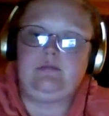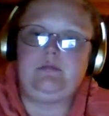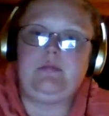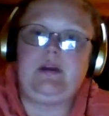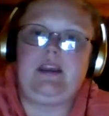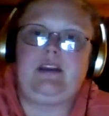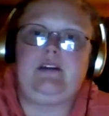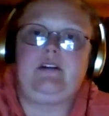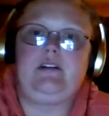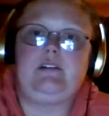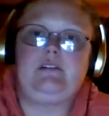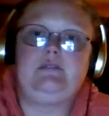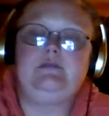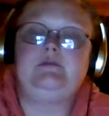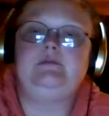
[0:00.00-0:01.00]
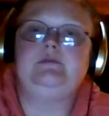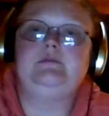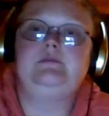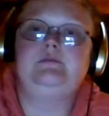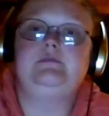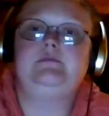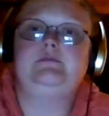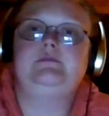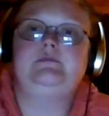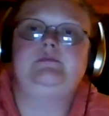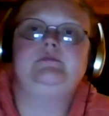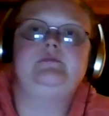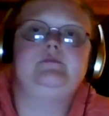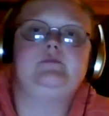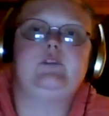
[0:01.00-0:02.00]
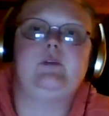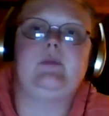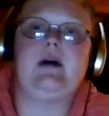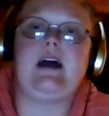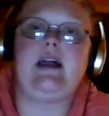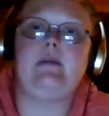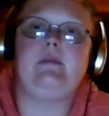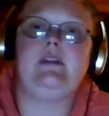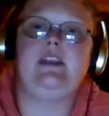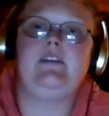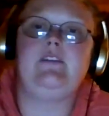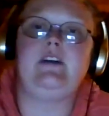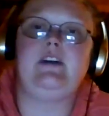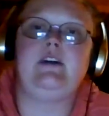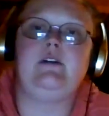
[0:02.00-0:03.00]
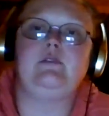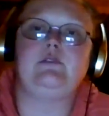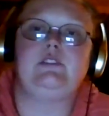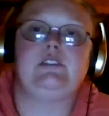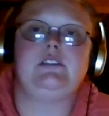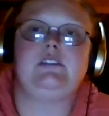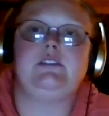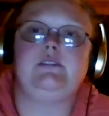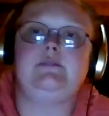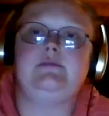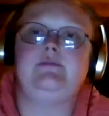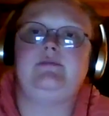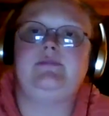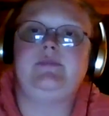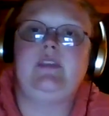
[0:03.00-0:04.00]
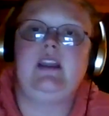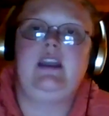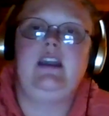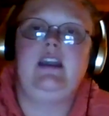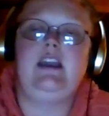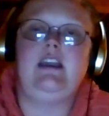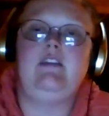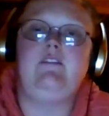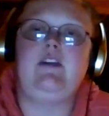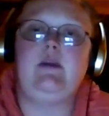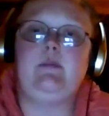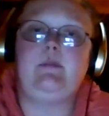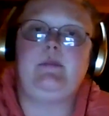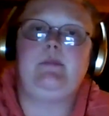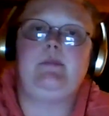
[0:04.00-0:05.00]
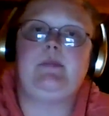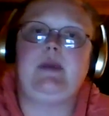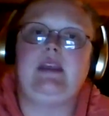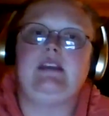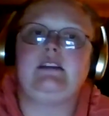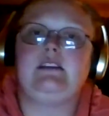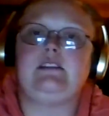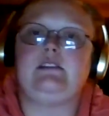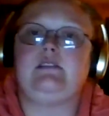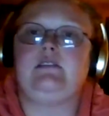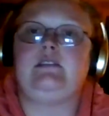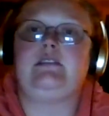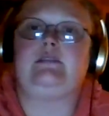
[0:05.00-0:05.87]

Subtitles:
Michael from I Believe in Ghosts. EV Peace.